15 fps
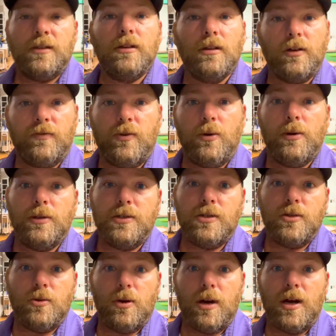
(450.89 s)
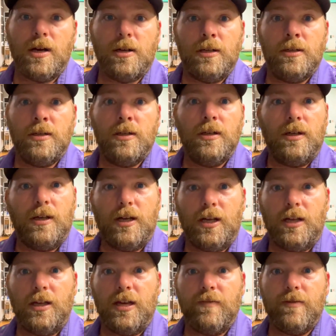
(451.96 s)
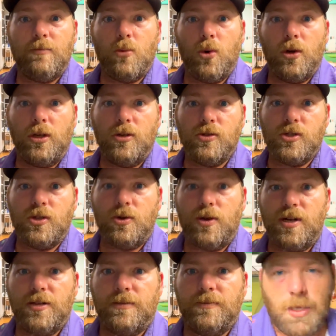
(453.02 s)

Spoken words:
look forward to getting even more used to it.